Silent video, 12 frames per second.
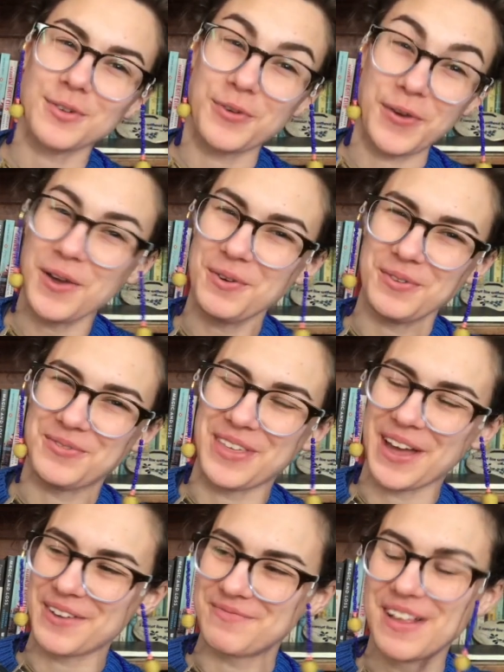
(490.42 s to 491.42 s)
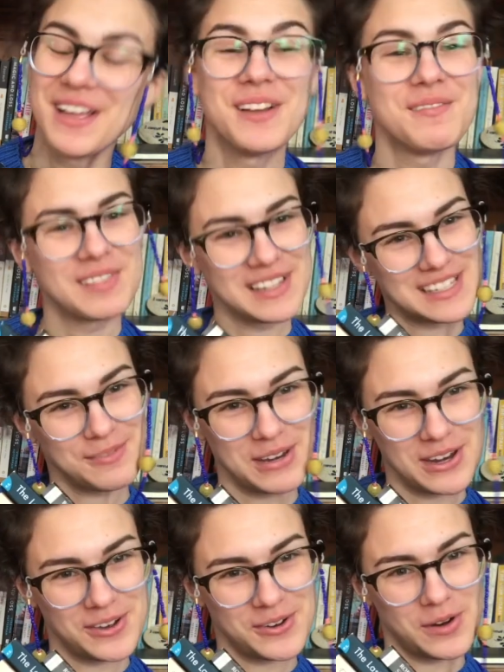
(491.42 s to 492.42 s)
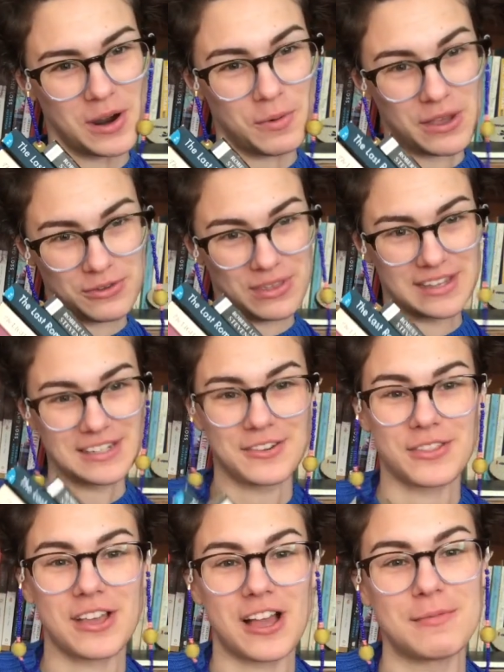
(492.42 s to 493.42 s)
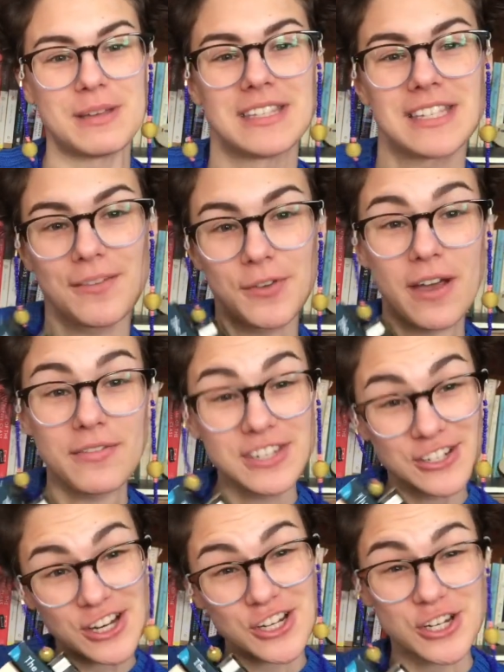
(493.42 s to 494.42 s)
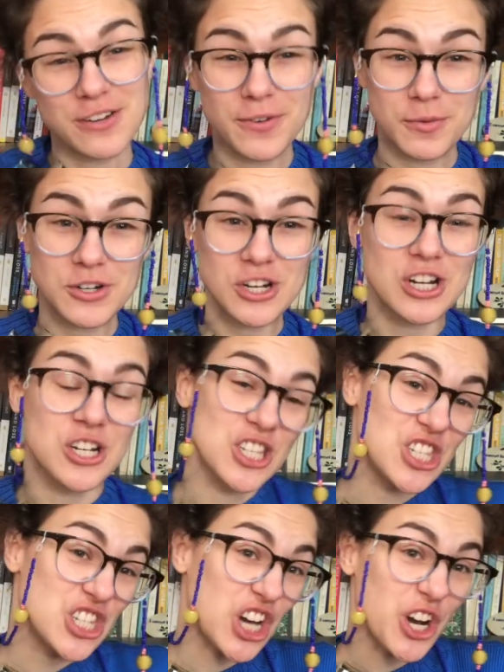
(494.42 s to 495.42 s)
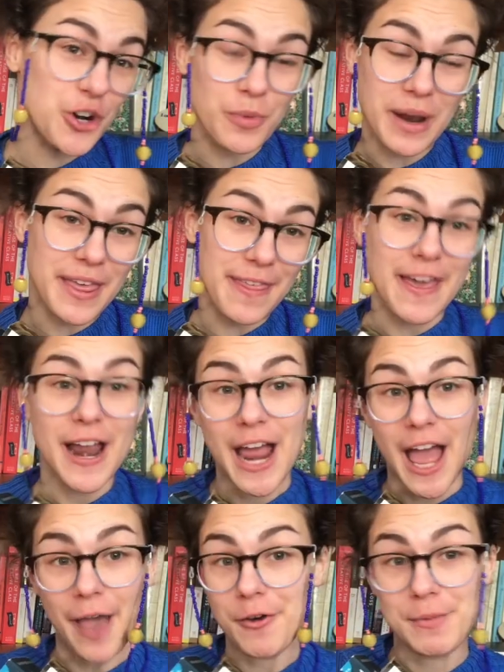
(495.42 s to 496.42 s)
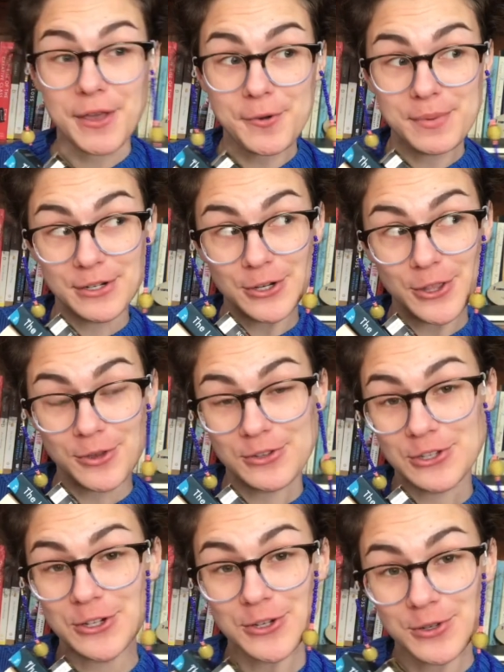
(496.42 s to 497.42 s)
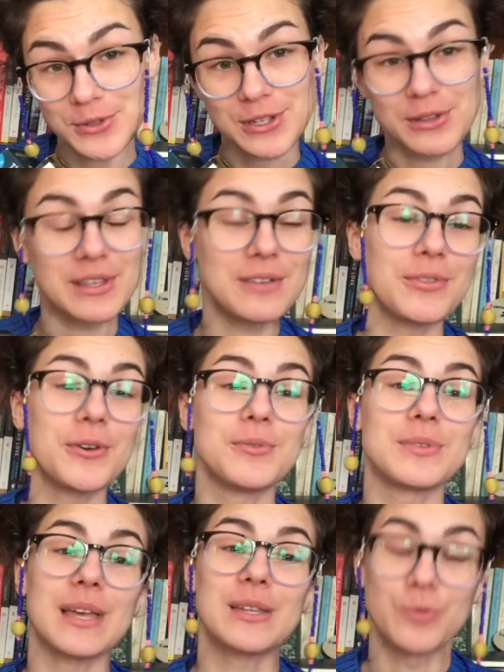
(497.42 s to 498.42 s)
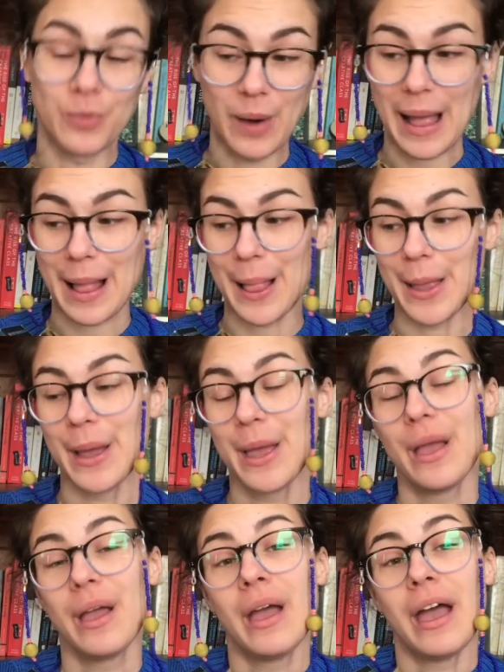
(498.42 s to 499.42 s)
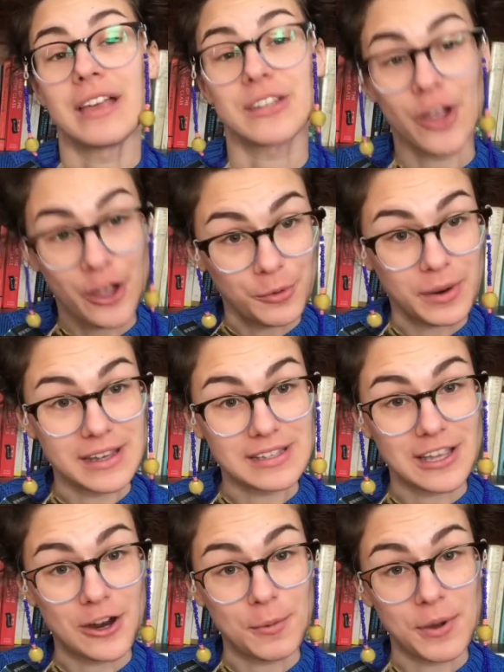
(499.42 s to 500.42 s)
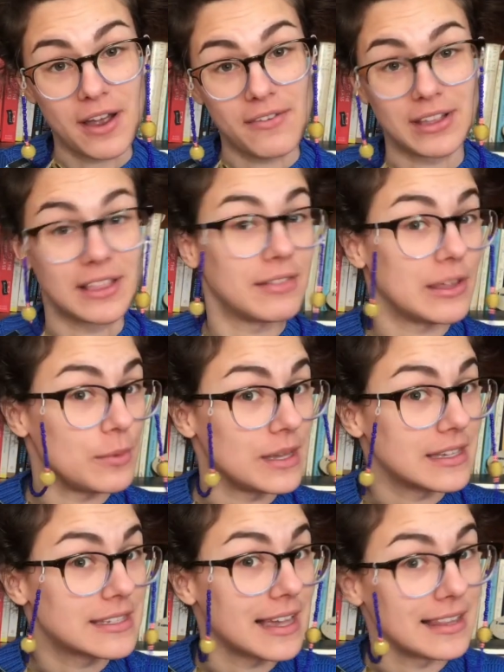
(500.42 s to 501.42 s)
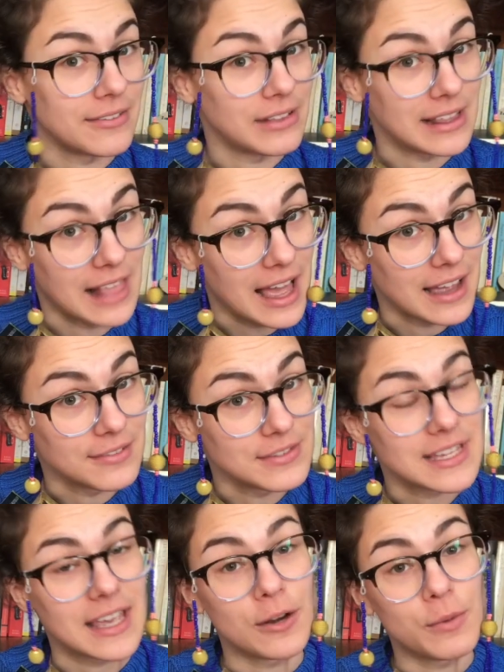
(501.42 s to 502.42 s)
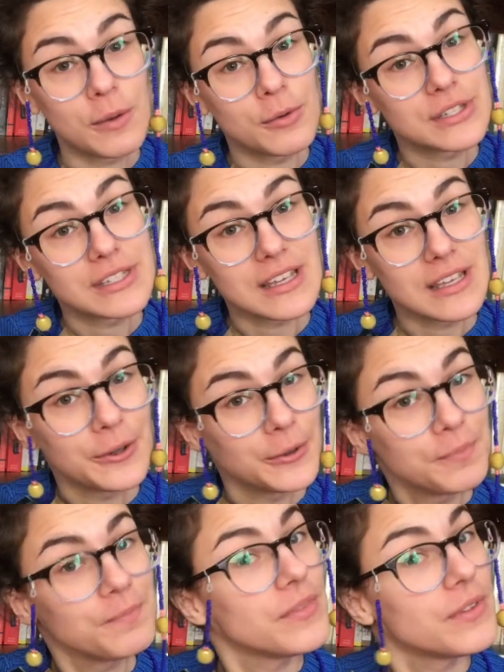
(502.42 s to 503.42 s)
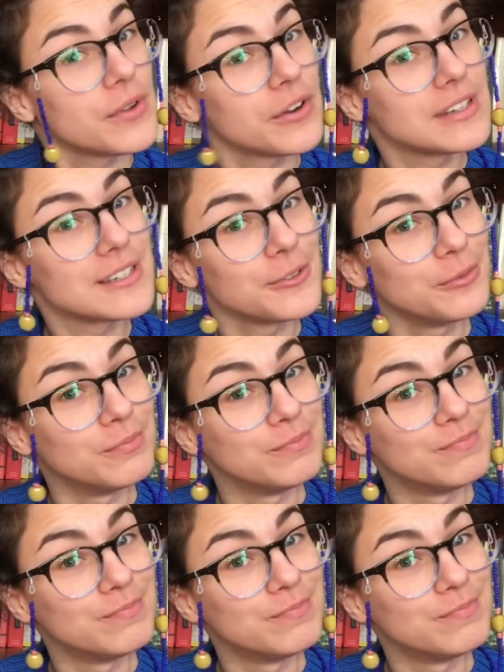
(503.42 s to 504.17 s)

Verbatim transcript: few of them, please let me know what you think down in the comments. If you have a suggestion for which I should start with, I would be open to those too, so leave those as well. As always, I hope you're having lovely weeks and lovely lives, and we will see you very soon.